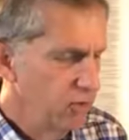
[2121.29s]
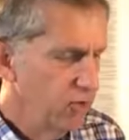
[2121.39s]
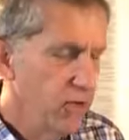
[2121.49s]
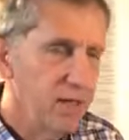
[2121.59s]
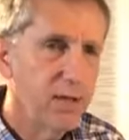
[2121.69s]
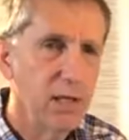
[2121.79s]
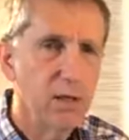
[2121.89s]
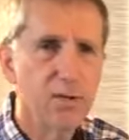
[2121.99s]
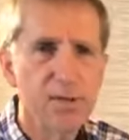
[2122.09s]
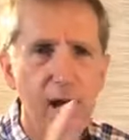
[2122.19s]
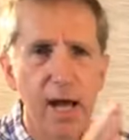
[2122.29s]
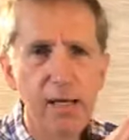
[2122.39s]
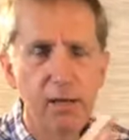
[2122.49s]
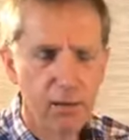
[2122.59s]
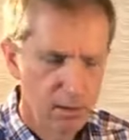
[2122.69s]
So that's a little
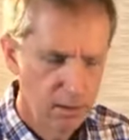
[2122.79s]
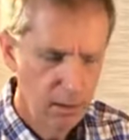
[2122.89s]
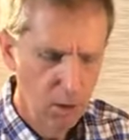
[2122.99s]
side, you